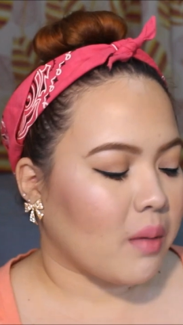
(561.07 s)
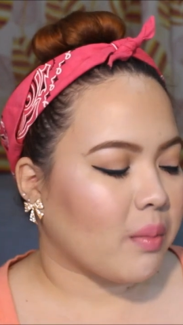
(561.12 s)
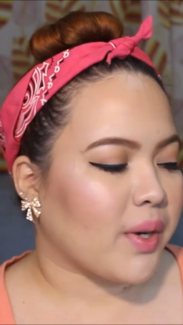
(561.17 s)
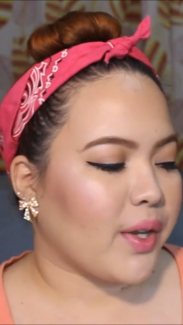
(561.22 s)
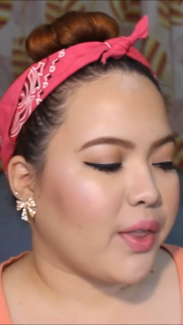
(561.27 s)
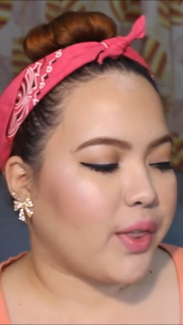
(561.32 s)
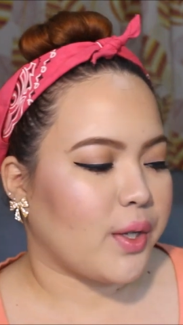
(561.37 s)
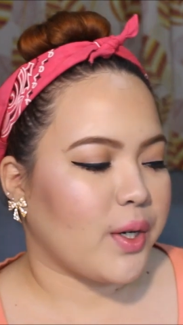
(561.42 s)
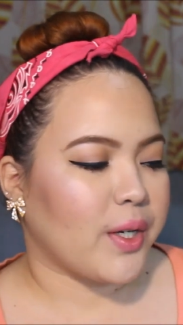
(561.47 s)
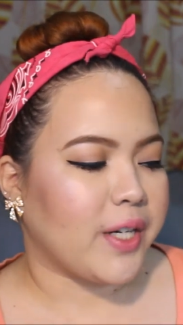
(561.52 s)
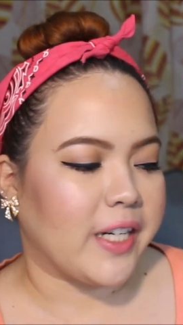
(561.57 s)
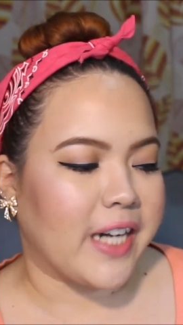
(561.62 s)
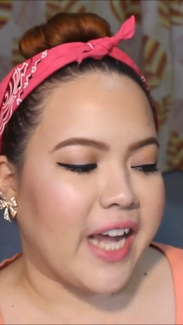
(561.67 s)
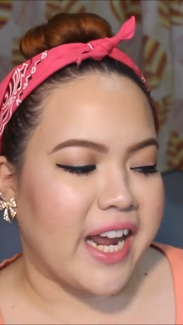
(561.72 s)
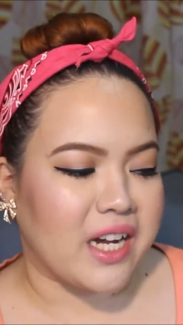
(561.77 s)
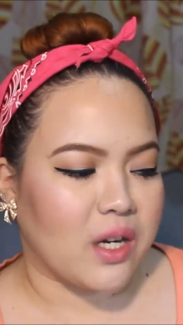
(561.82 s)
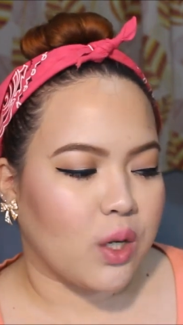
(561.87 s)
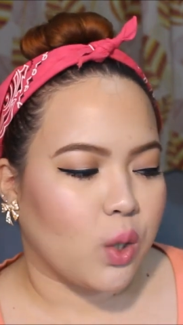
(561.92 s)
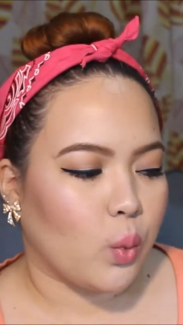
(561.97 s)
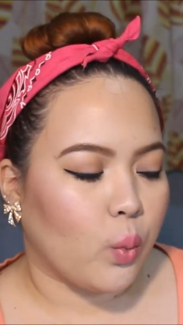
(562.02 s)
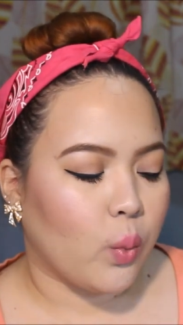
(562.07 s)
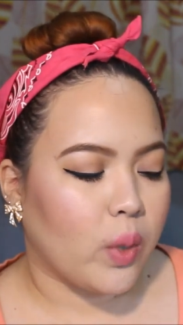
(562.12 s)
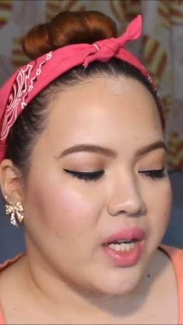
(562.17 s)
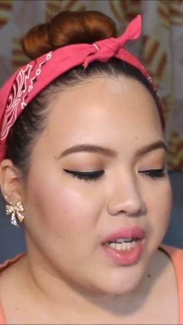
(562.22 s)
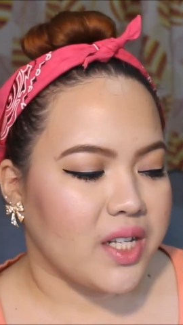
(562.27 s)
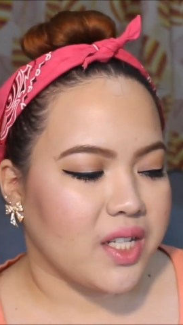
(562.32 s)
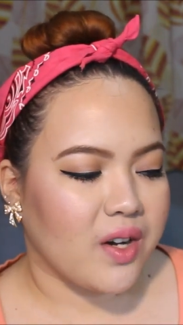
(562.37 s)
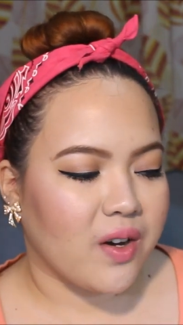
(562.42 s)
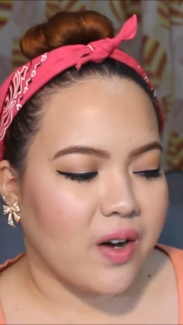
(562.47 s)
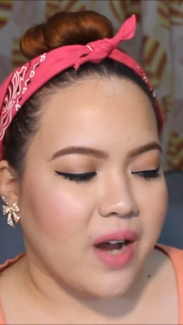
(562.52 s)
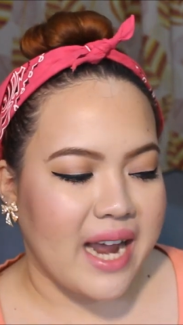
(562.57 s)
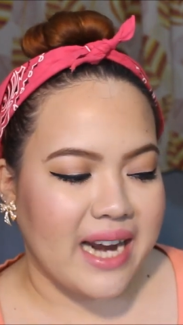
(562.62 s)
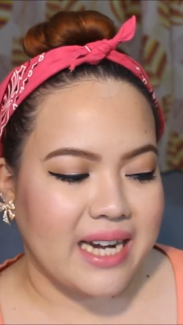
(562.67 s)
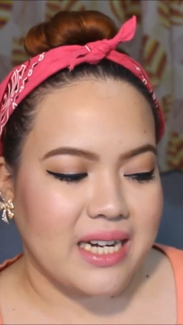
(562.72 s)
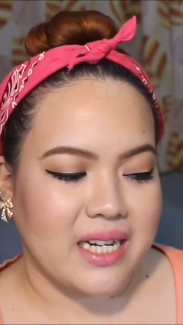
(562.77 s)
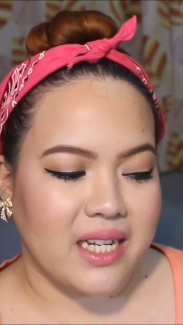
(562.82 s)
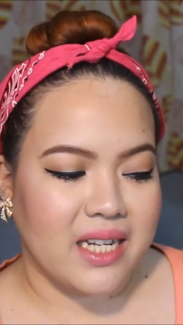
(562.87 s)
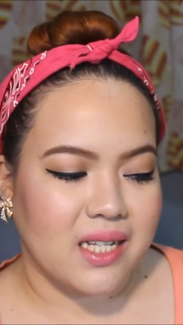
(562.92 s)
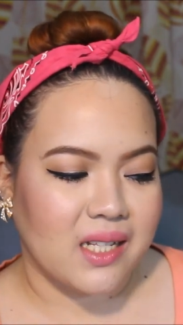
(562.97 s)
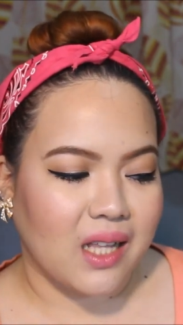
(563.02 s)
Number 39. What is your
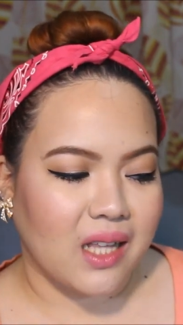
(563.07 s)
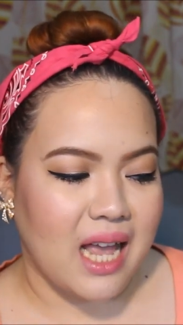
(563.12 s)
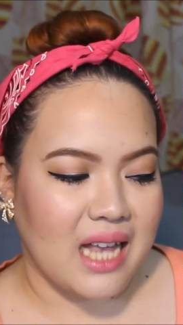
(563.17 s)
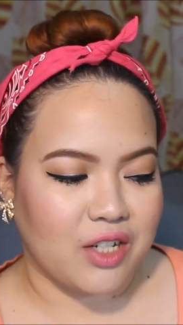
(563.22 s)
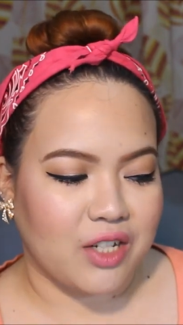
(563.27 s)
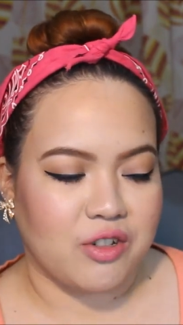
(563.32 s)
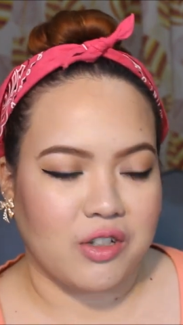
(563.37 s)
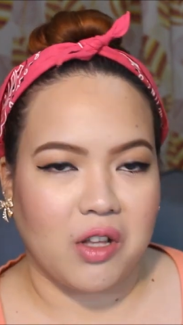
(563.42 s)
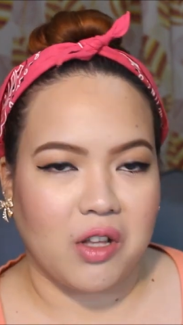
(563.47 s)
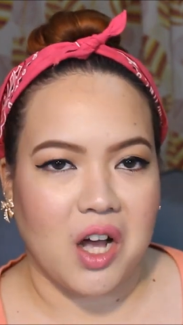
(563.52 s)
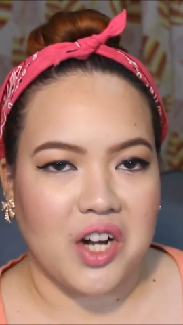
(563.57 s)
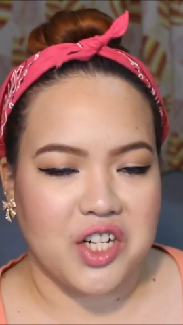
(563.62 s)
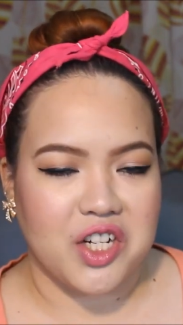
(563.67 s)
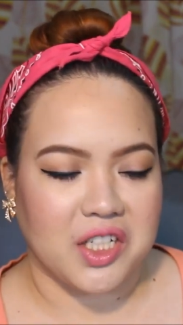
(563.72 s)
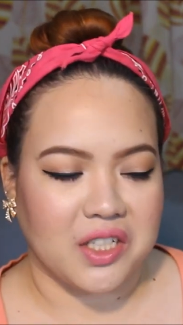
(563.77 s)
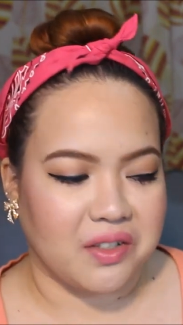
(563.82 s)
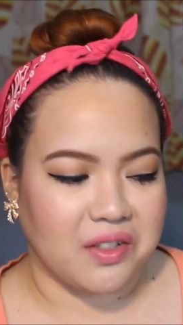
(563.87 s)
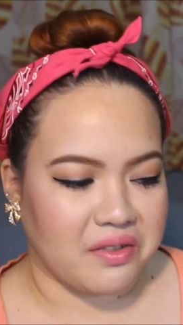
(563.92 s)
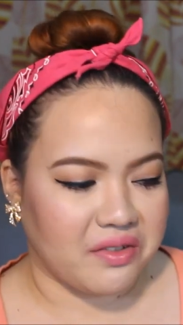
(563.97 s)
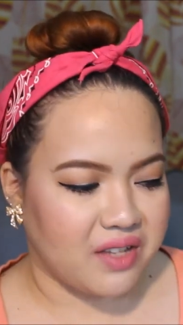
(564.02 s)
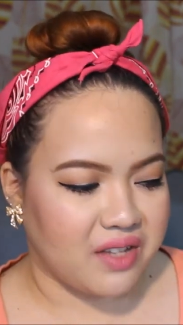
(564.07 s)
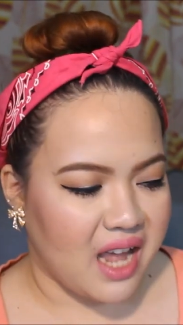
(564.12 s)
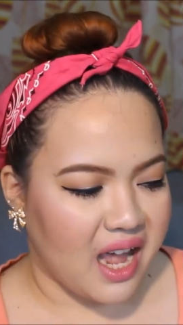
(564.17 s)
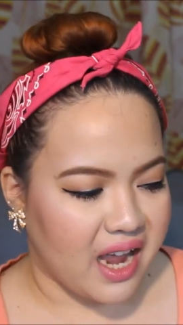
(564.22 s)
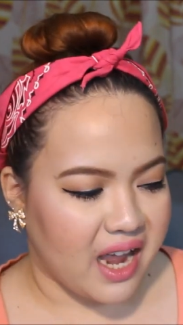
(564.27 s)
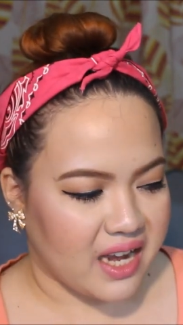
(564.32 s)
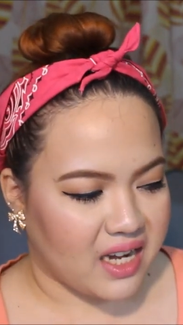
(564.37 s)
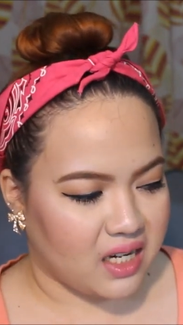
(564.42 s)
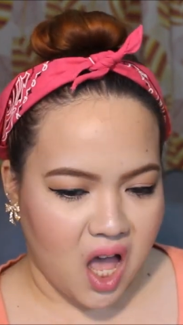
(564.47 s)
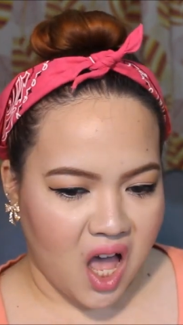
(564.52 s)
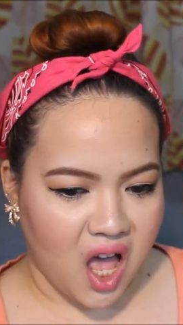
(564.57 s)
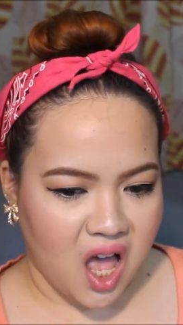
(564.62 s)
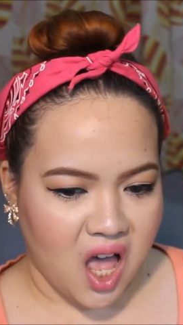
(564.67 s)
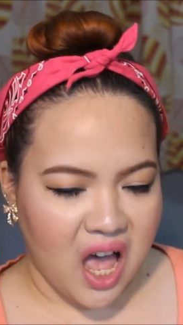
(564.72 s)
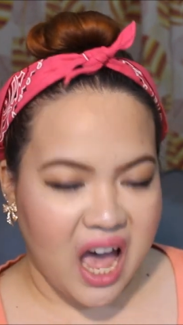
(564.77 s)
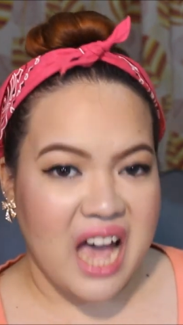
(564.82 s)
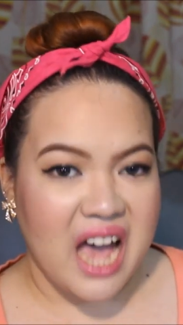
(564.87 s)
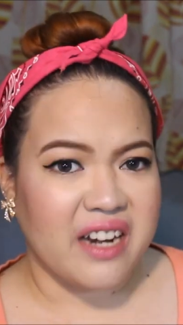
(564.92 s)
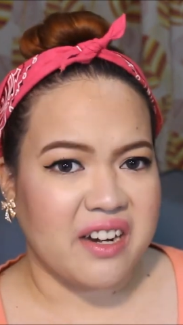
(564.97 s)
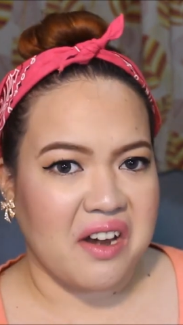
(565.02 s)
ideal astrological sign?
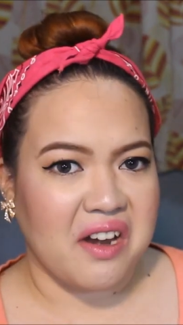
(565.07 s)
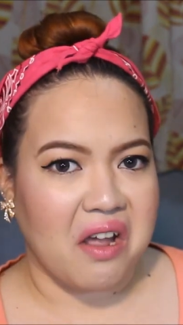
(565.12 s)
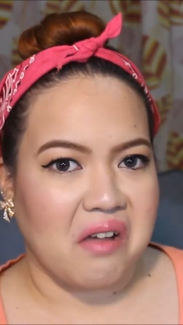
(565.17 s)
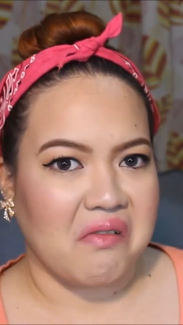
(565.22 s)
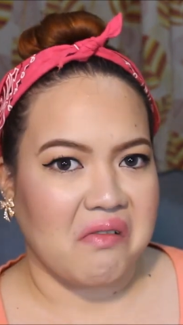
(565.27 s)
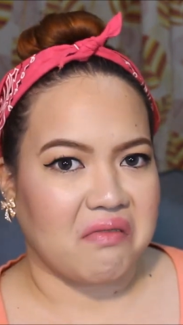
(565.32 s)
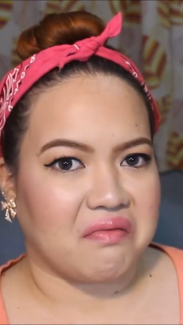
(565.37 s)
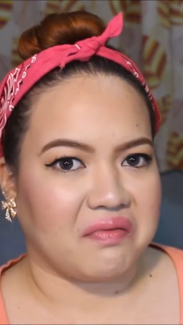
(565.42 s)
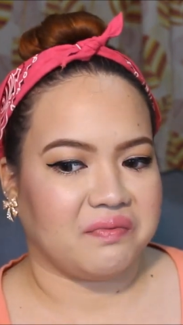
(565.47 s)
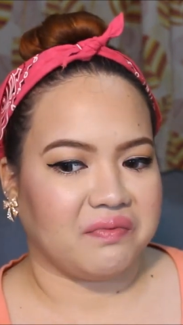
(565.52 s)
I don't know.